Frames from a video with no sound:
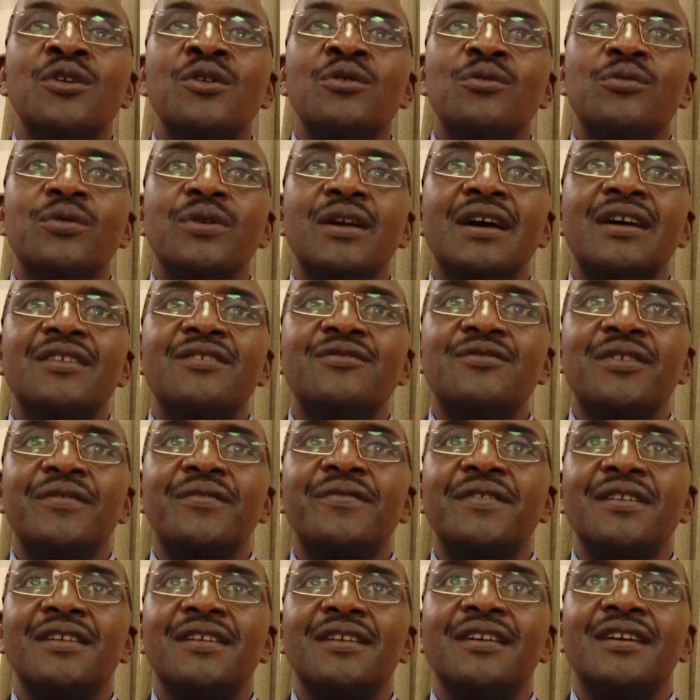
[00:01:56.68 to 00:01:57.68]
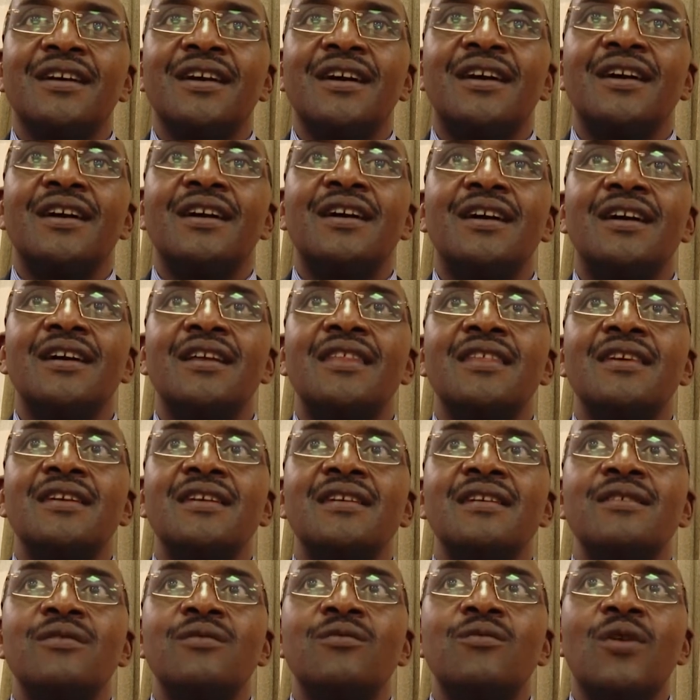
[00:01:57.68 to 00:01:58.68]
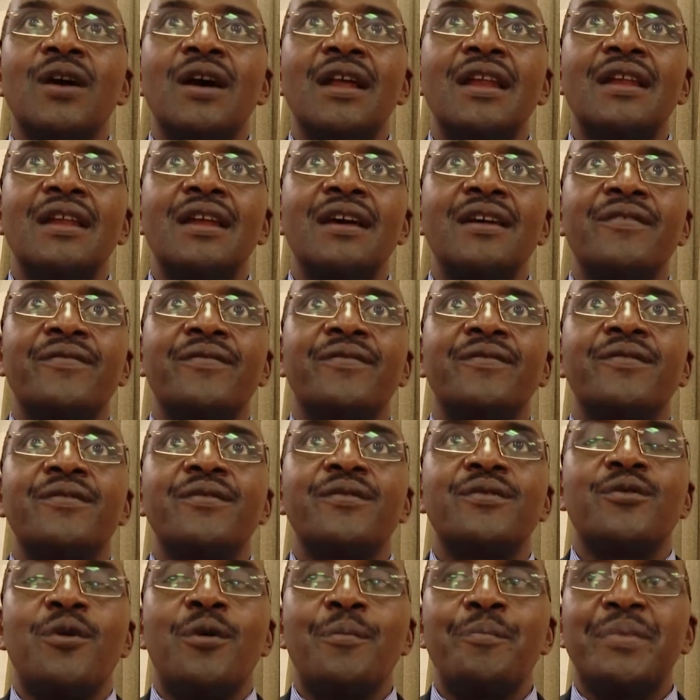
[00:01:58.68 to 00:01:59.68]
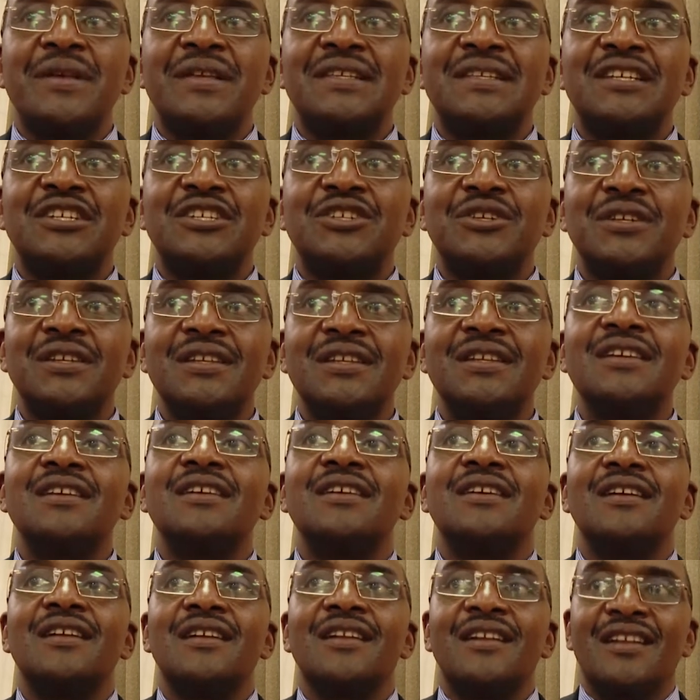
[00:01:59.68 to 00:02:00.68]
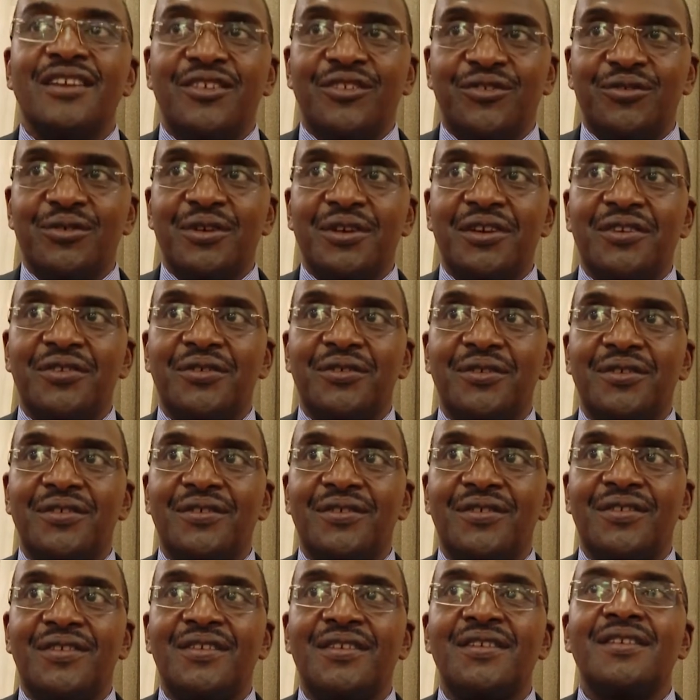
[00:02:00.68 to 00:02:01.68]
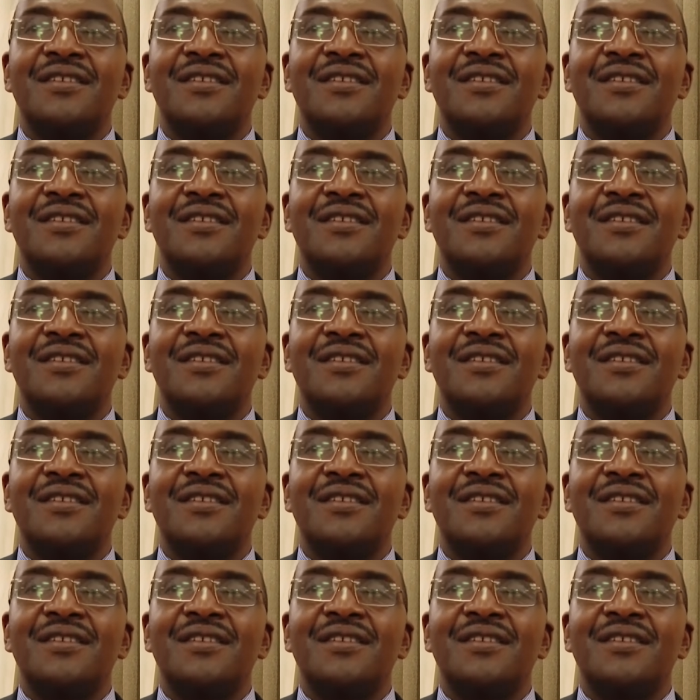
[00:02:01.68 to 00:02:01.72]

We are drafting the wildlife compensation regulations,